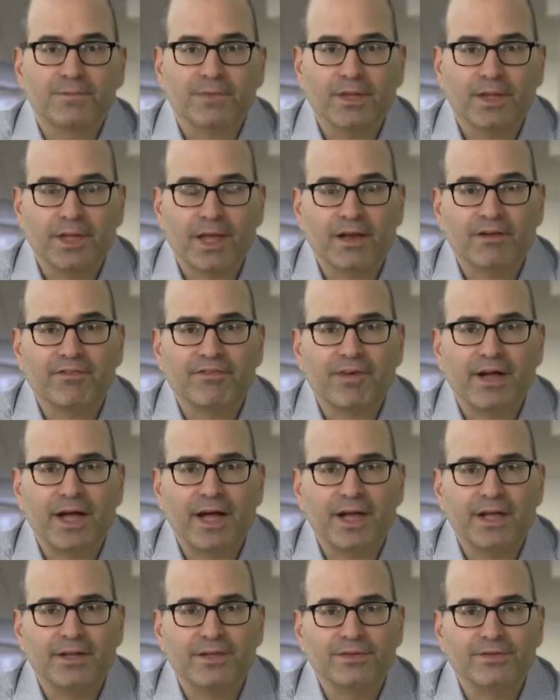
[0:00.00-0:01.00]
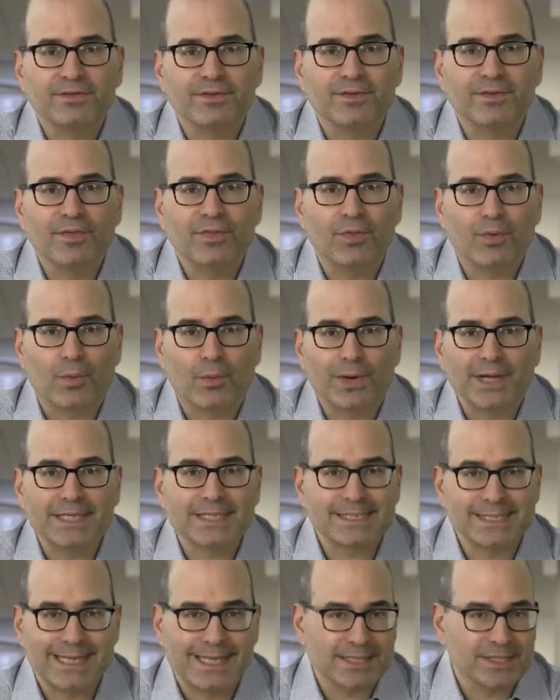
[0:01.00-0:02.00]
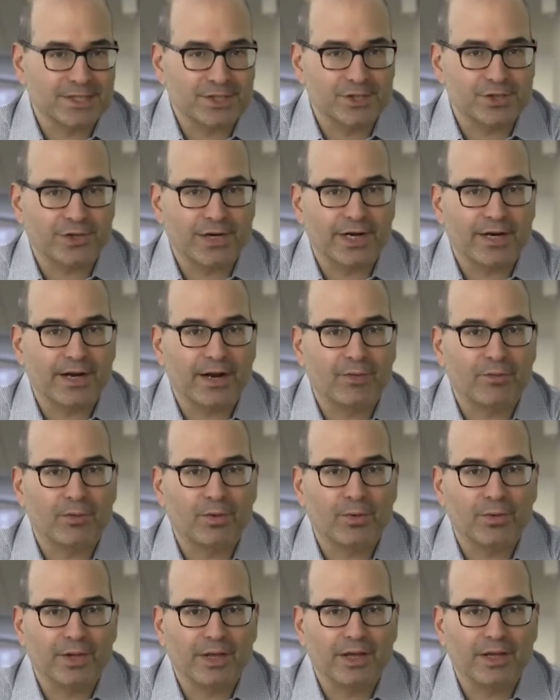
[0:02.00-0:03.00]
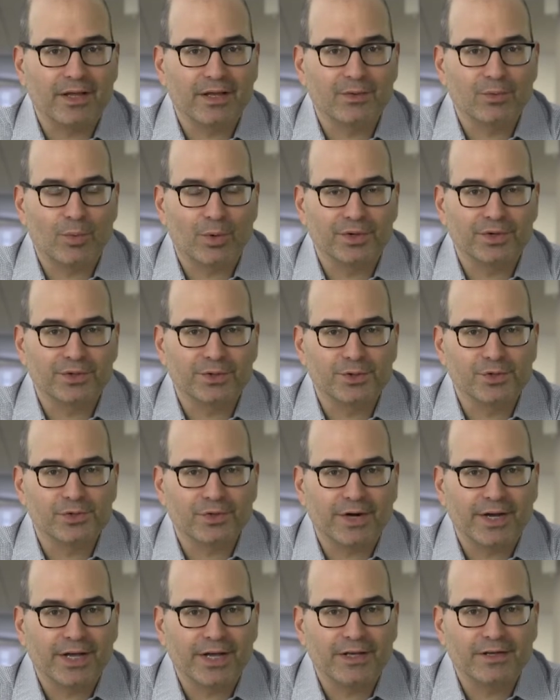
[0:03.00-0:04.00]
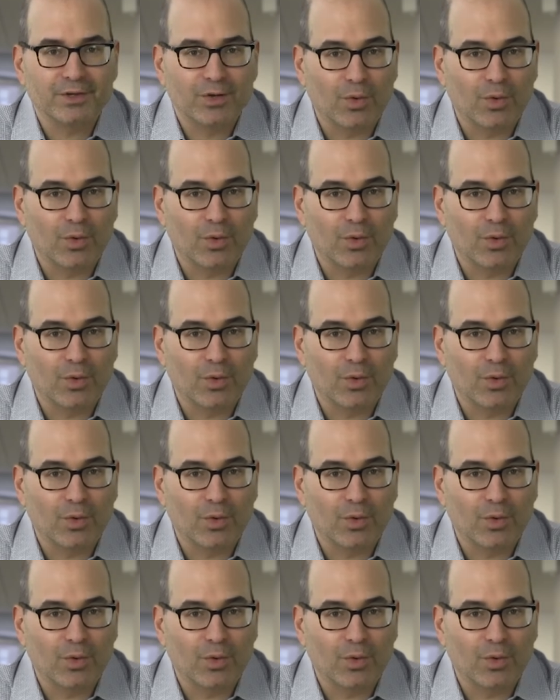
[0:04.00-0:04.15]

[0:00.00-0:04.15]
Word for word: You gotta find the right stocks to trade. I wrote in one good trade.